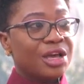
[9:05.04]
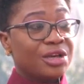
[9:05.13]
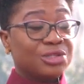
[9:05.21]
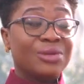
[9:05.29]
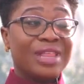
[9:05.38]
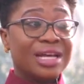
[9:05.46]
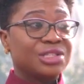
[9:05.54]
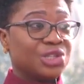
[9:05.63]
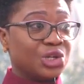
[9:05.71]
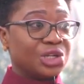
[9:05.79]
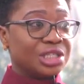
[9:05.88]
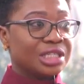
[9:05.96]
So that's
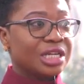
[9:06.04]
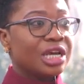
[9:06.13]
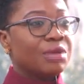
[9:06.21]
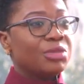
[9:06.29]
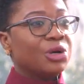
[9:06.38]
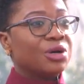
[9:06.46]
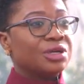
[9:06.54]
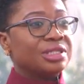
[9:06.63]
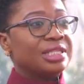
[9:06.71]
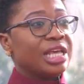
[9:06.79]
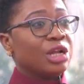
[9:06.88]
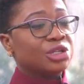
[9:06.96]
good mm -hmm.
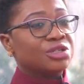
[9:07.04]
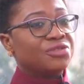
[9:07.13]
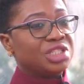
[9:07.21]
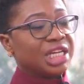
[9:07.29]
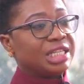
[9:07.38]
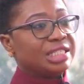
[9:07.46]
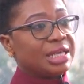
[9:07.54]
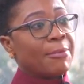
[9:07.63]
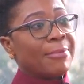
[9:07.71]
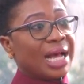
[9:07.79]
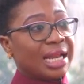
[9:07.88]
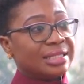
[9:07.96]
because there are lots of checks
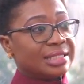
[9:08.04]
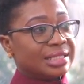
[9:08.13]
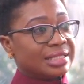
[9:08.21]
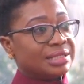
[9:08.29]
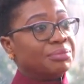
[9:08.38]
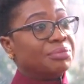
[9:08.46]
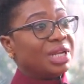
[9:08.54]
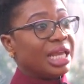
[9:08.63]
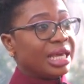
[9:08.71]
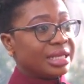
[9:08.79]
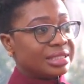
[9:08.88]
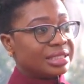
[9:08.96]
and balances in
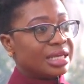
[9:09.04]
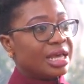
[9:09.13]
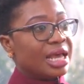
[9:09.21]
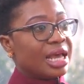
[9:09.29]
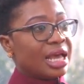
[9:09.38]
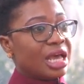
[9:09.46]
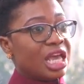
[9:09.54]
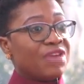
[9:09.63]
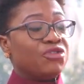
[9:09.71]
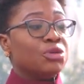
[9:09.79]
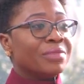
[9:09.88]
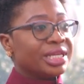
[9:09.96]
place
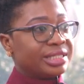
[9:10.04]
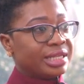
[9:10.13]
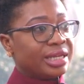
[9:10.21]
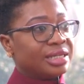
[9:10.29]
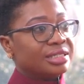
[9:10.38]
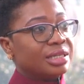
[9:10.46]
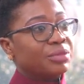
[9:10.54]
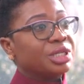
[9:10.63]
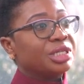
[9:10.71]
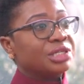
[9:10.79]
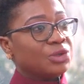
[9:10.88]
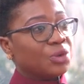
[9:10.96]
if you miss it,
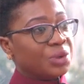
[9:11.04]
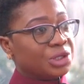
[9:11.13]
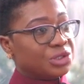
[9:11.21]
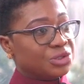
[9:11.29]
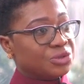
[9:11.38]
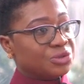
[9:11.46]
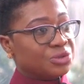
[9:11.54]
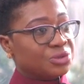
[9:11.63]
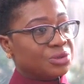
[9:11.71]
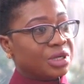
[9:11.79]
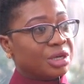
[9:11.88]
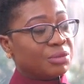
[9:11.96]
somebody is going
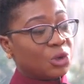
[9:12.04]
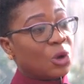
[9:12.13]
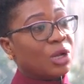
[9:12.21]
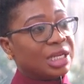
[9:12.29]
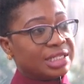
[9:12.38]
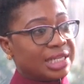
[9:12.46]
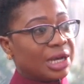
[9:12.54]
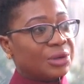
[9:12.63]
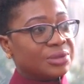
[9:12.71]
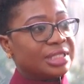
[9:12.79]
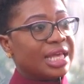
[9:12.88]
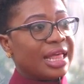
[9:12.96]
to um, call it
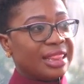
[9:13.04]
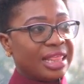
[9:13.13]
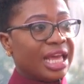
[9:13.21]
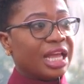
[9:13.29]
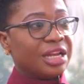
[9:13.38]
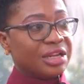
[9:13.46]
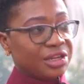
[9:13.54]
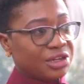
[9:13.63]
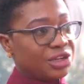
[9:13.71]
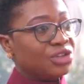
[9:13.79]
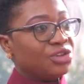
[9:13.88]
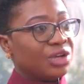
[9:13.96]
out okay. and then
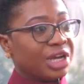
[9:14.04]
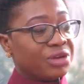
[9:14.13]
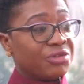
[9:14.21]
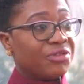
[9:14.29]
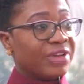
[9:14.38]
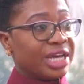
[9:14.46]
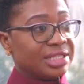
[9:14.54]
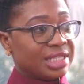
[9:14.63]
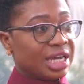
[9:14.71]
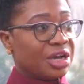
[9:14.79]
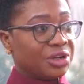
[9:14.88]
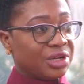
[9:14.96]
you can revise
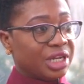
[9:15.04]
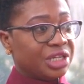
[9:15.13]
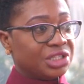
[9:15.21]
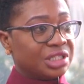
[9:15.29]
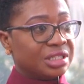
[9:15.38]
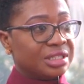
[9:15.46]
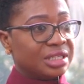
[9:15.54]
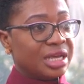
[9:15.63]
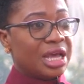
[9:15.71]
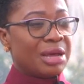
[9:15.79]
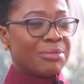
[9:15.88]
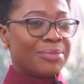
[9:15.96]
the calculations.
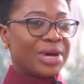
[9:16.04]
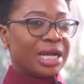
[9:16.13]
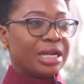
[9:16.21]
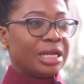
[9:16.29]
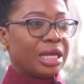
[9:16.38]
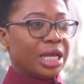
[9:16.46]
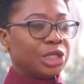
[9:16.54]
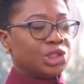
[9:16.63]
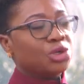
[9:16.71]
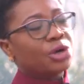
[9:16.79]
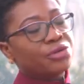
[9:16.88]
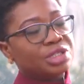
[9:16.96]
But
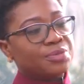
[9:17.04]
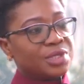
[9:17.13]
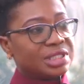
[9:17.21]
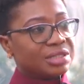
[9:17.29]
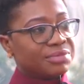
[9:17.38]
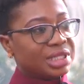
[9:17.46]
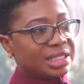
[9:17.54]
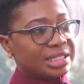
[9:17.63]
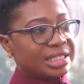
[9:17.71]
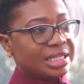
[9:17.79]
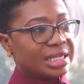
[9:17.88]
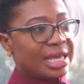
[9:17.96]
it's your
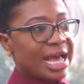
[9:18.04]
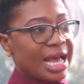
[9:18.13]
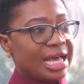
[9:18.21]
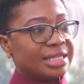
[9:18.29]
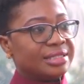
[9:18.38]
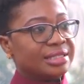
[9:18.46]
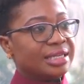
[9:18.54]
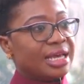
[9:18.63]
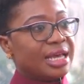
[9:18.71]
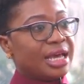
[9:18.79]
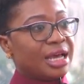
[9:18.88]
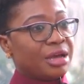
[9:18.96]
responsibility as
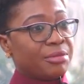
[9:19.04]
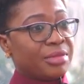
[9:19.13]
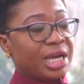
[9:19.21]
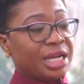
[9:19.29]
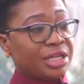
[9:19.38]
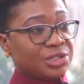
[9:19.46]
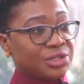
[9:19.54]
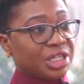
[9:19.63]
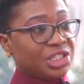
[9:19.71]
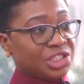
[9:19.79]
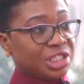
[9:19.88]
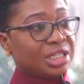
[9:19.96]
um, an
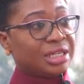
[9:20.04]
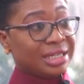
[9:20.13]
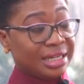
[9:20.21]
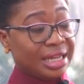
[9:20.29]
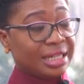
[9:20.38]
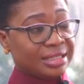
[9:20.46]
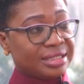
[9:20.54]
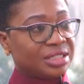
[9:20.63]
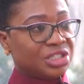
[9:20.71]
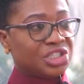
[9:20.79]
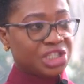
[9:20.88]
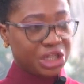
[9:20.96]
installation
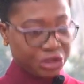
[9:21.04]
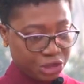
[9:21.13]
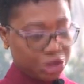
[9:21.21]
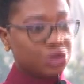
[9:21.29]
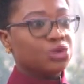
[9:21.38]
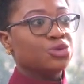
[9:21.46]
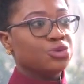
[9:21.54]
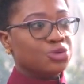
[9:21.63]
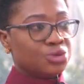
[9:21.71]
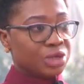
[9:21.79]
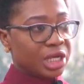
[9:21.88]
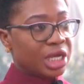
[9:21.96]
analysis engineer
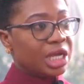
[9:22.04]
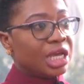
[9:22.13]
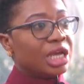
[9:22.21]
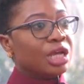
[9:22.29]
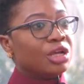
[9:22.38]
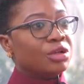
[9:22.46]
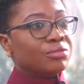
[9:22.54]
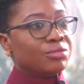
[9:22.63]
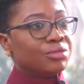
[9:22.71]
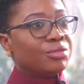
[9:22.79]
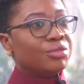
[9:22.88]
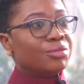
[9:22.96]
to
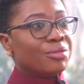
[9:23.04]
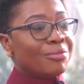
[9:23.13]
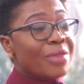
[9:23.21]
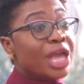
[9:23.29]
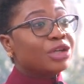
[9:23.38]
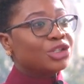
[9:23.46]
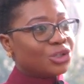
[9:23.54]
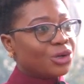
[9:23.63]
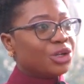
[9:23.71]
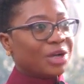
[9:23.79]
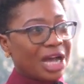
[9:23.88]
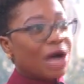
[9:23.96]
make
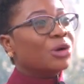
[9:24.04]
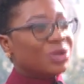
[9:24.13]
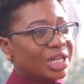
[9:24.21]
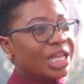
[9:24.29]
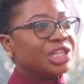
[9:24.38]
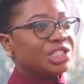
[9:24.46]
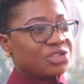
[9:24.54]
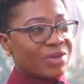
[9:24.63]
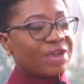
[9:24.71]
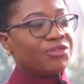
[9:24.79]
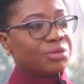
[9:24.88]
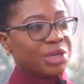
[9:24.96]
sure your calculations
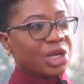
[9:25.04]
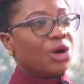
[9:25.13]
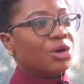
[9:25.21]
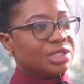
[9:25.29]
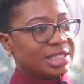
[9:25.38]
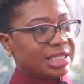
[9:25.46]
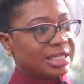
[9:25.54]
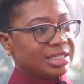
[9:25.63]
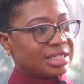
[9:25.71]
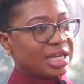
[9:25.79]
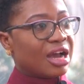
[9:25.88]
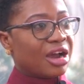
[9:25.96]
right from the onset
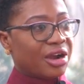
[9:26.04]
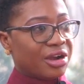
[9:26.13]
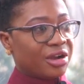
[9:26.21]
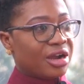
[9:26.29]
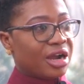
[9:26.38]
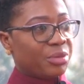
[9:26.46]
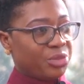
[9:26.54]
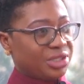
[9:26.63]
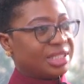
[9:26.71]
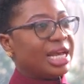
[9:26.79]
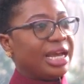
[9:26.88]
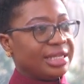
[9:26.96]
are, mm-hmm. are
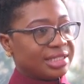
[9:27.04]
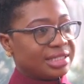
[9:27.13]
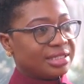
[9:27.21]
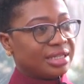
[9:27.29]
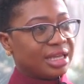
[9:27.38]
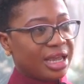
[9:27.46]
precise.